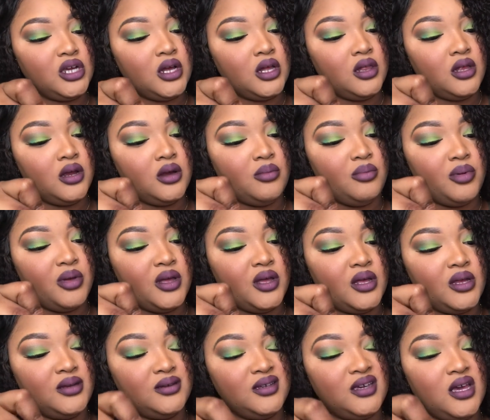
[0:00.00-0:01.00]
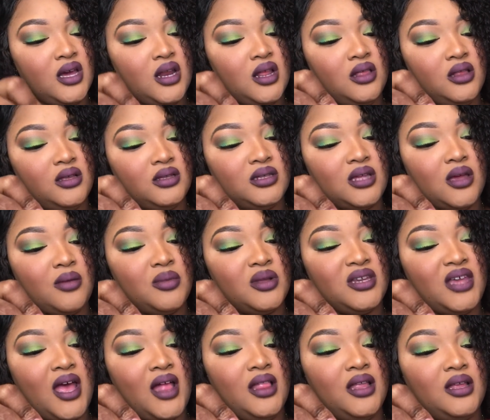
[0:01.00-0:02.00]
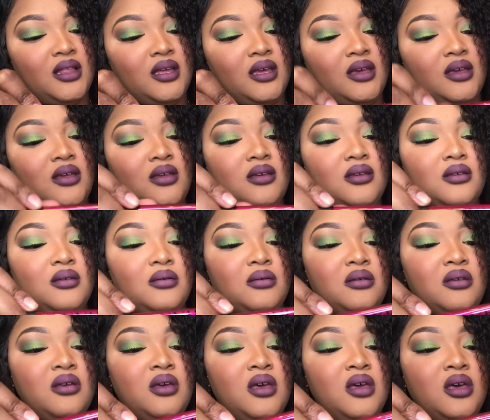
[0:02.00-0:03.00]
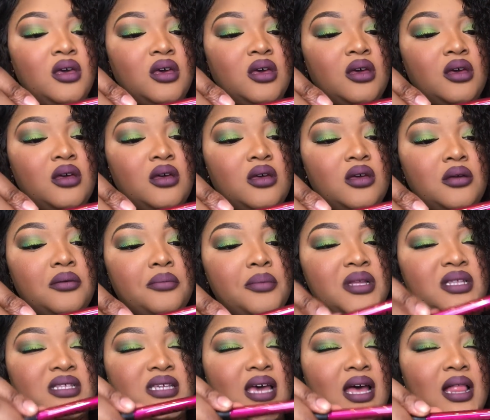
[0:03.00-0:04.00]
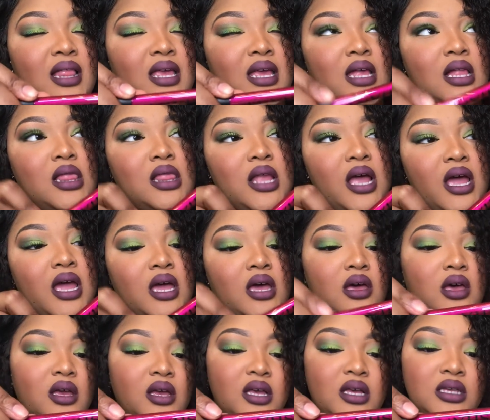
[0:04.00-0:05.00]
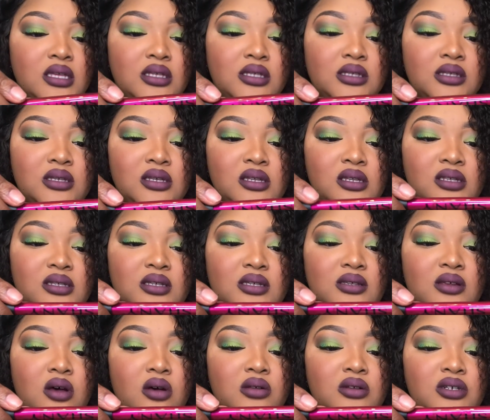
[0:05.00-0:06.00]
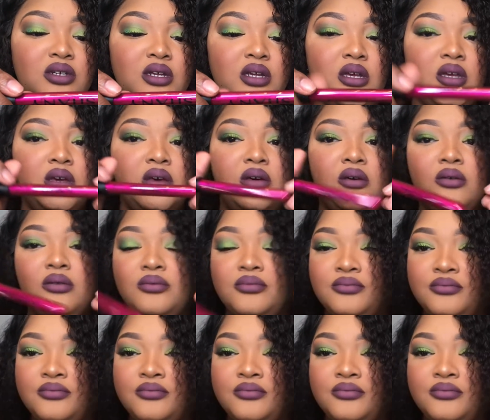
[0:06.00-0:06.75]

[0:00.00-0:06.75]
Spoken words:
color, but kind of looks like metallic-y. Metallic-like, I guess. And this is Alter Ego.